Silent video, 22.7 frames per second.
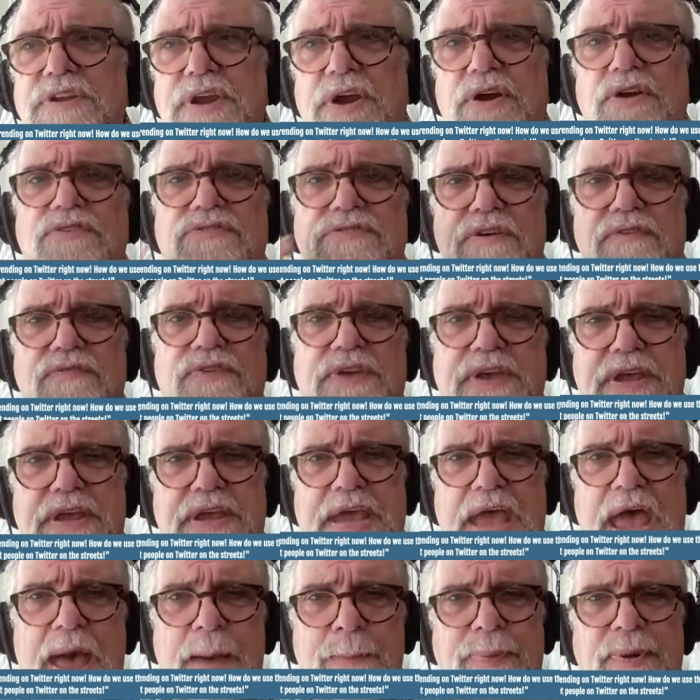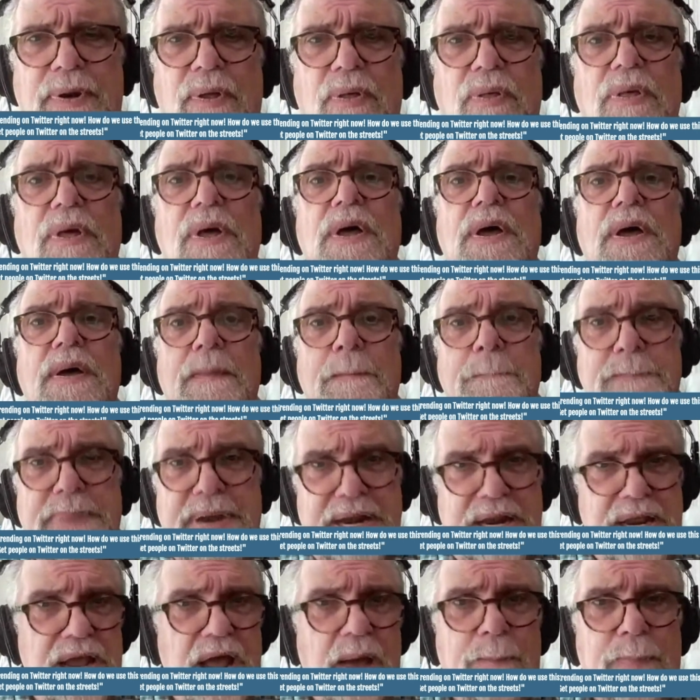and years of capital
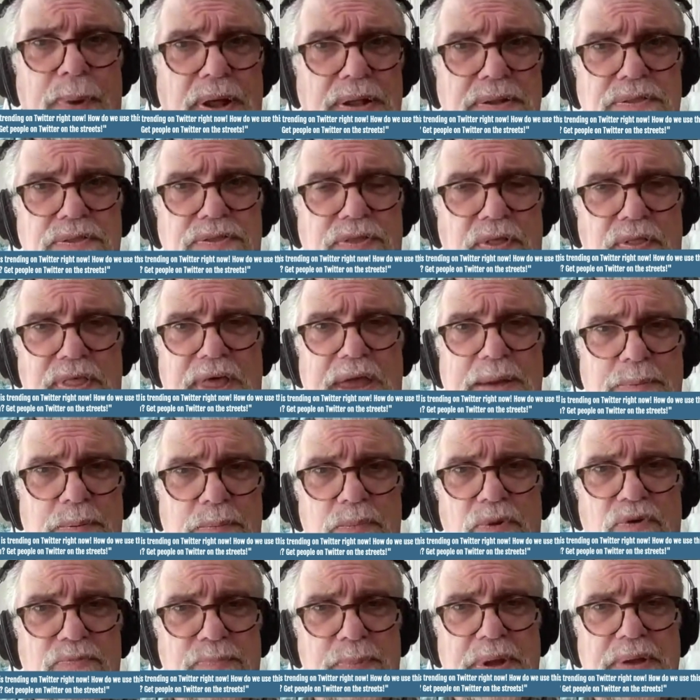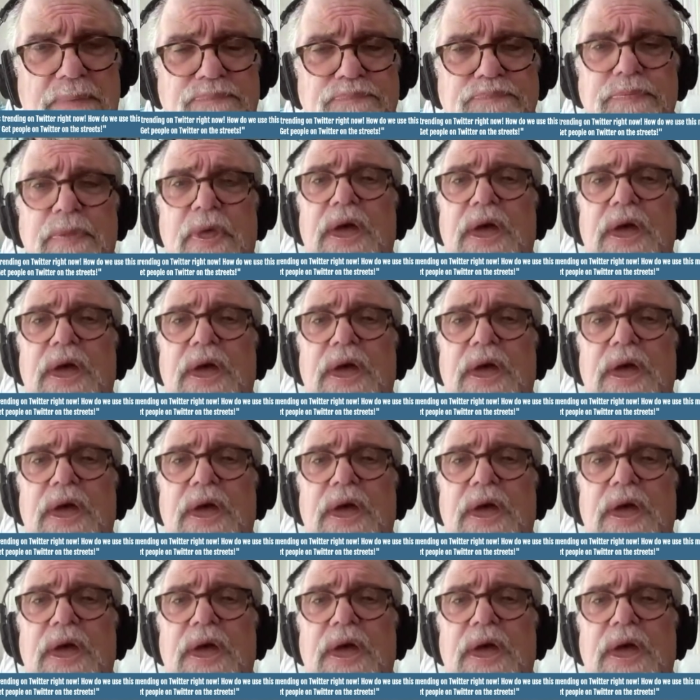beating up on the labor movement,